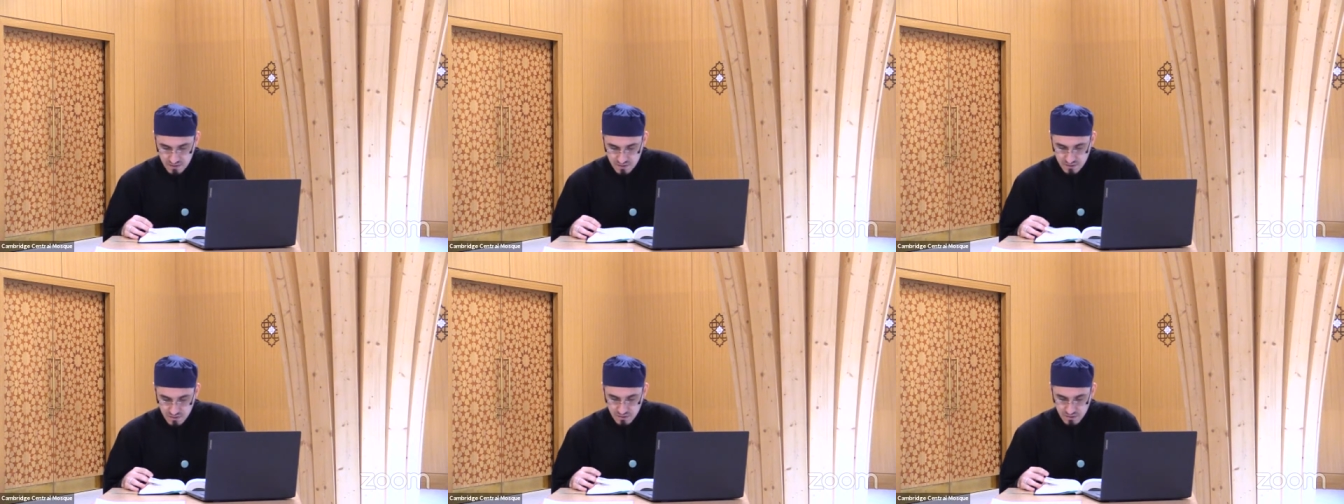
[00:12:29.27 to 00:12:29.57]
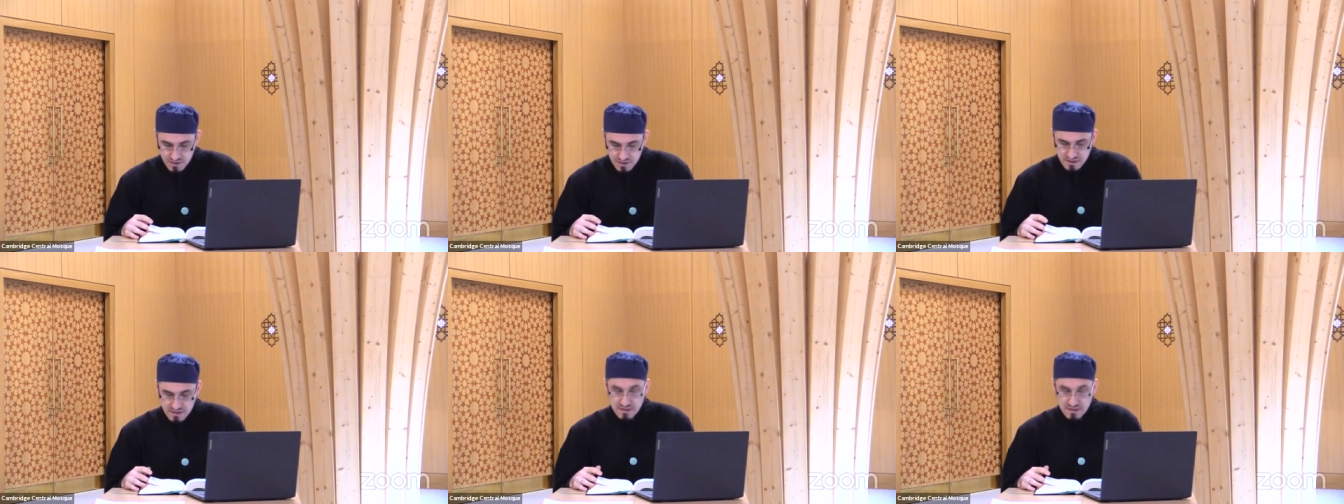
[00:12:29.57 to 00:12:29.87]

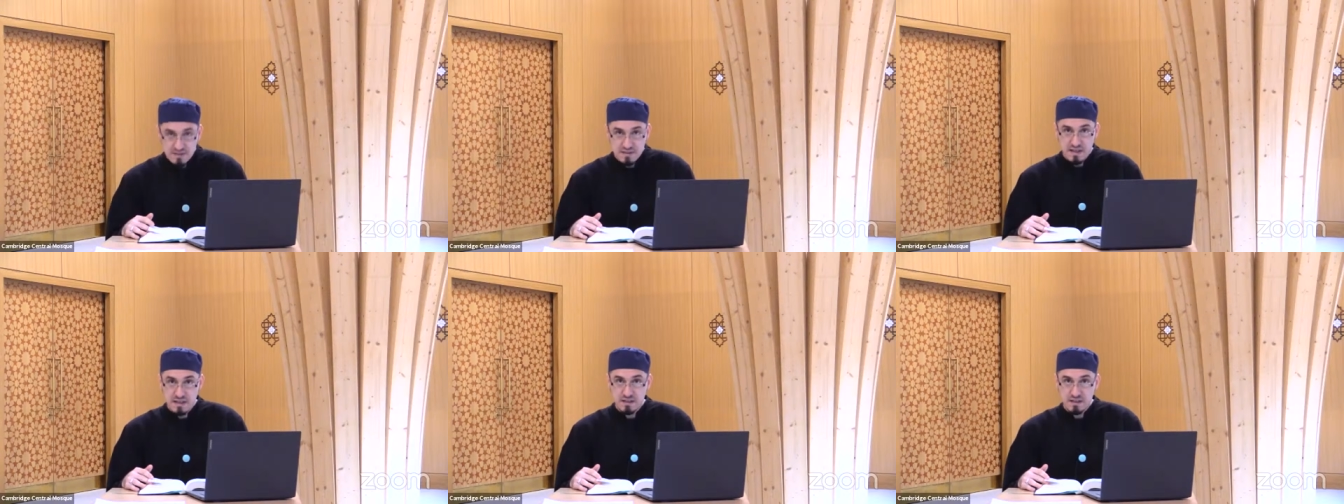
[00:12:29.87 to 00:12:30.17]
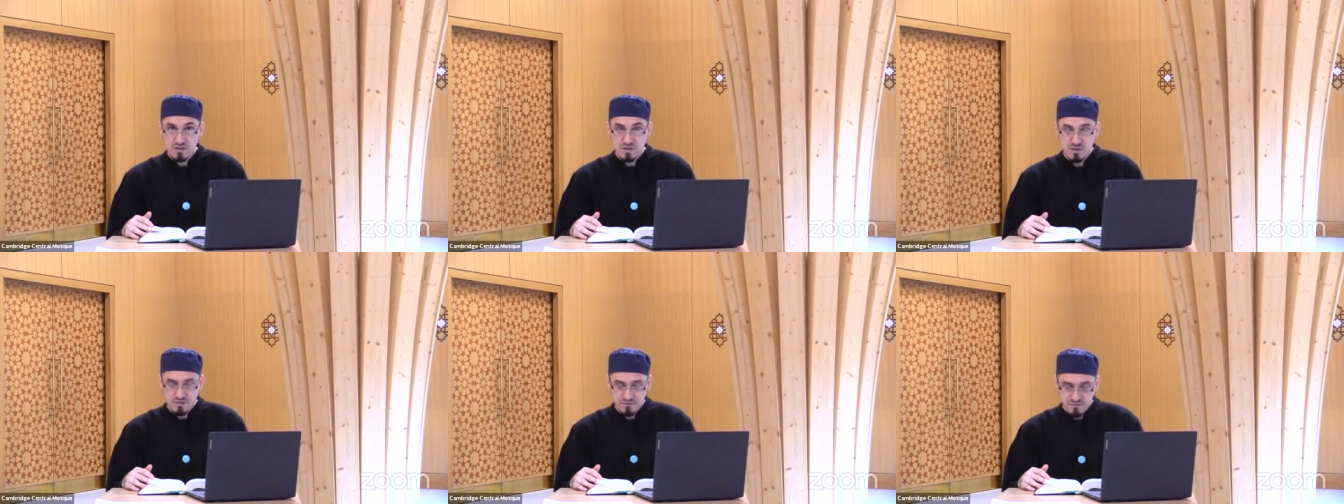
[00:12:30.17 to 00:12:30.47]
So it's in
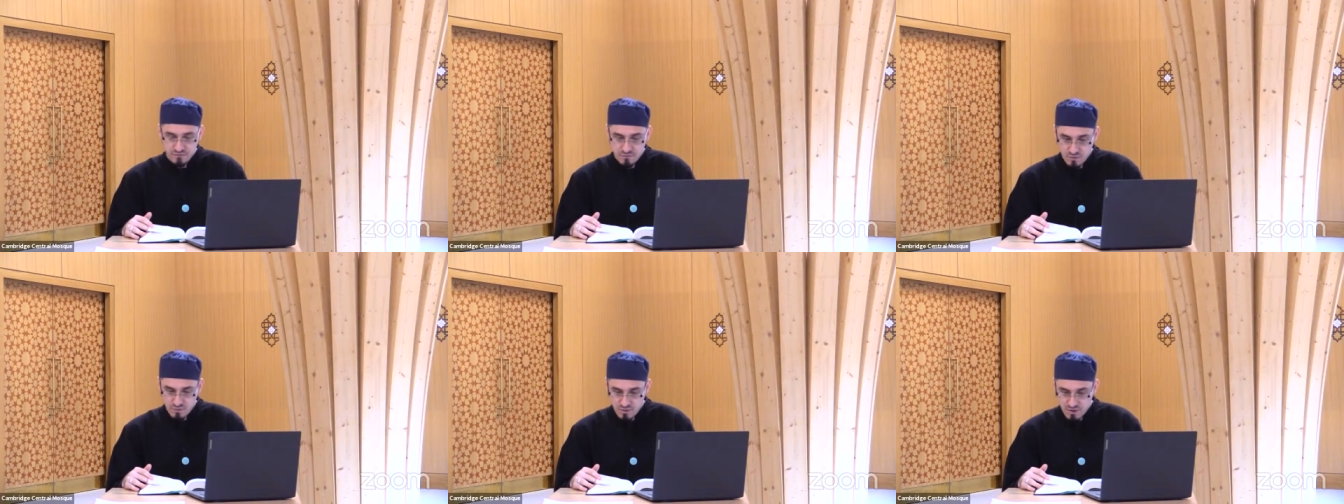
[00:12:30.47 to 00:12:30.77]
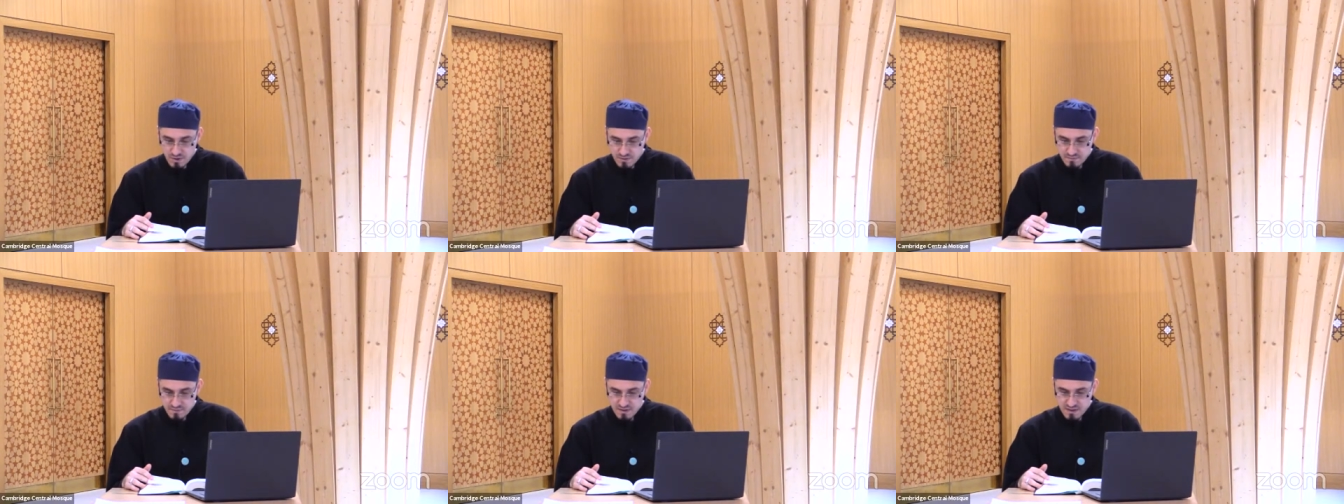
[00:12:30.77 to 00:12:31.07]
section
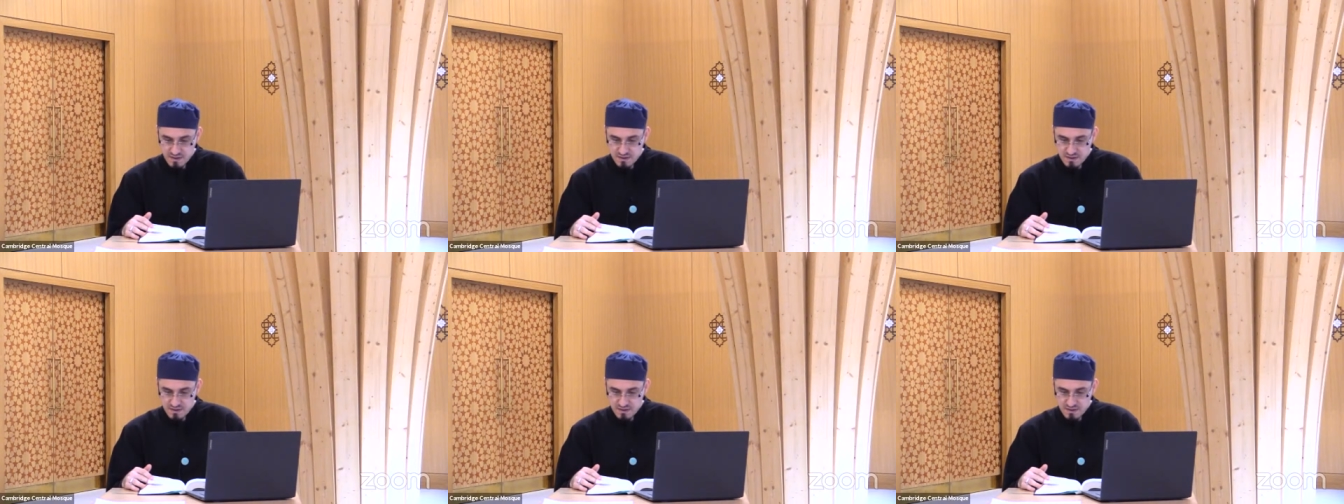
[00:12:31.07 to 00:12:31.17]
four.